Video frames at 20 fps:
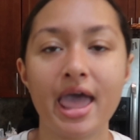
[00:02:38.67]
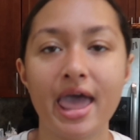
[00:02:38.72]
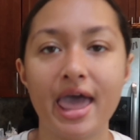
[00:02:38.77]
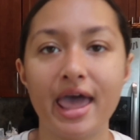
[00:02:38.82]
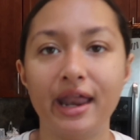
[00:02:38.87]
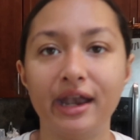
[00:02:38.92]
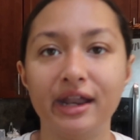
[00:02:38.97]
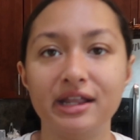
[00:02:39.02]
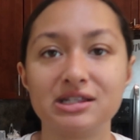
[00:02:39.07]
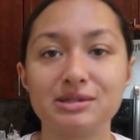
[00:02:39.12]

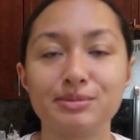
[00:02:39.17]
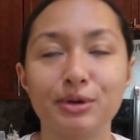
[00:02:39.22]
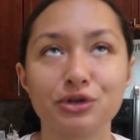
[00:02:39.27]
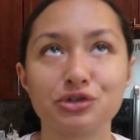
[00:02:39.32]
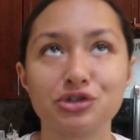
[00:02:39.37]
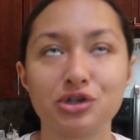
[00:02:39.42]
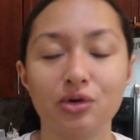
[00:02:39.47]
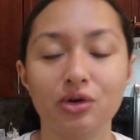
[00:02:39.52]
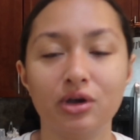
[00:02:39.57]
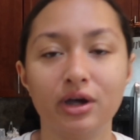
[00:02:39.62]
and it smelled
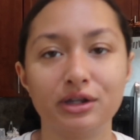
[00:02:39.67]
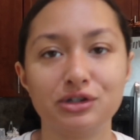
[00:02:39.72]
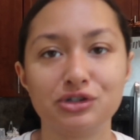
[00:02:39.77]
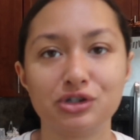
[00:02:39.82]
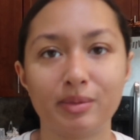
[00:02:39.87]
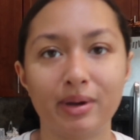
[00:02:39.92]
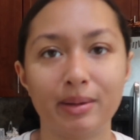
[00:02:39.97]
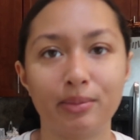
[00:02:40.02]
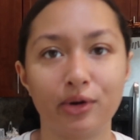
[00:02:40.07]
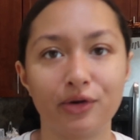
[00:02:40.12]
so good, so
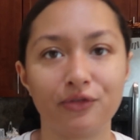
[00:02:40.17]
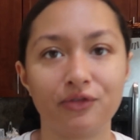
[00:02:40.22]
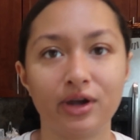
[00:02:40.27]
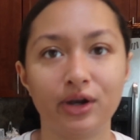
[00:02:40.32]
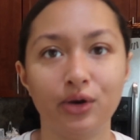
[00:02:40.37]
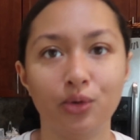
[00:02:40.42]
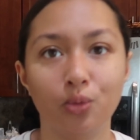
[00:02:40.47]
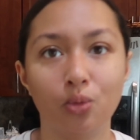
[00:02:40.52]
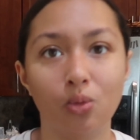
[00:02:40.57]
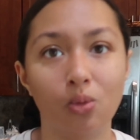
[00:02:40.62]
my
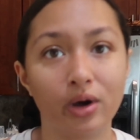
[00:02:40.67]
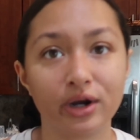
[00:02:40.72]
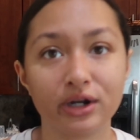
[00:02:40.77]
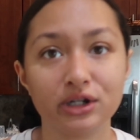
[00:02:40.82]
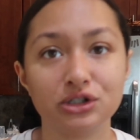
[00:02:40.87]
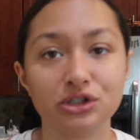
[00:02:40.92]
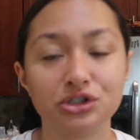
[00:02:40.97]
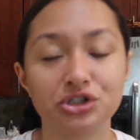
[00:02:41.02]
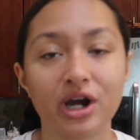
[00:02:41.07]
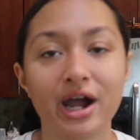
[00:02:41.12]
boyfriend
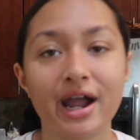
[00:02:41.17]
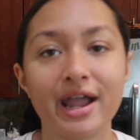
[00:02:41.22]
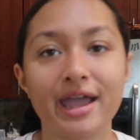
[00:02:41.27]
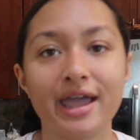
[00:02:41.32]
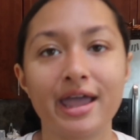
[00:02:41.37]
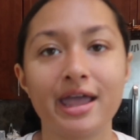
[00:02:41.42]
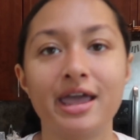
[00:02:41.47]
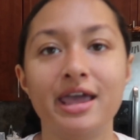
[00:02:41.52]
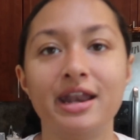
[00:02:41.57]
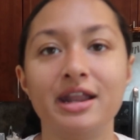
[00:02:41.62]
wanted to try
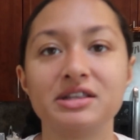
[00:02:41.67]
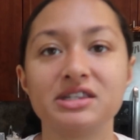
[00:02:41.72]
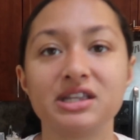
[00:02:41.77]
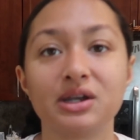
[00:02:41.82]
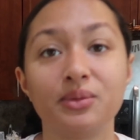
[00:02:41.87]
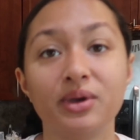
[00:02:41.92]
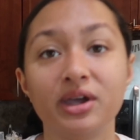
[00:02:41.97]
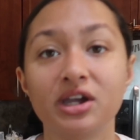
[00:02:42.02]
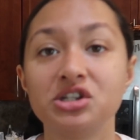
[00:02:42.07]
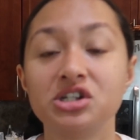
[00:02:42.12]
it and he's like,
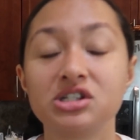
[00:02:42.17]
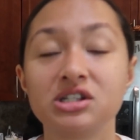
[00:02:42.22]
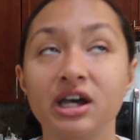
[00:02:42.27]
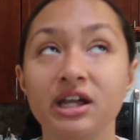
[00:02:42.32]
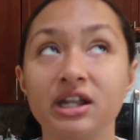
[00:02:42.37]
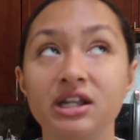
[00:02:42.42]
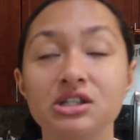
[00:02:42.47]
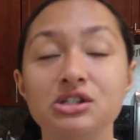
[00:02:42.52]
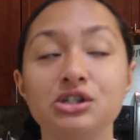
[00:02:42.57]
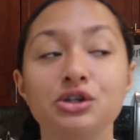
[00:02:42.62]
we can just
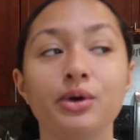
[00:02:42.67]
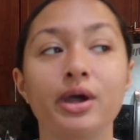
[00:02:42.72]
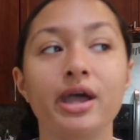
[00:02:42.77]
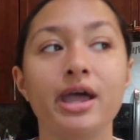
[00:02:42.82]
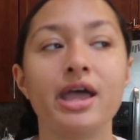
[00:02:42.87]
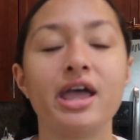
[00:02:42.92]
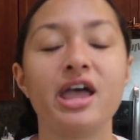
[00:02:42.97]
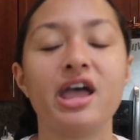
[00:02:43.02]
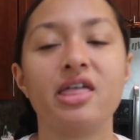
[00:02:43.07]
cut into it.